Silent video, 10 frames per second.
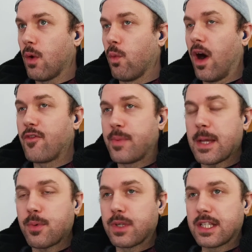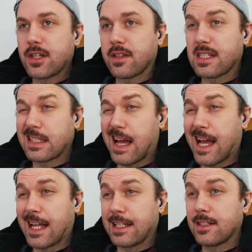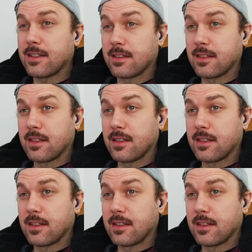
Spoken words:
What other people need to understand,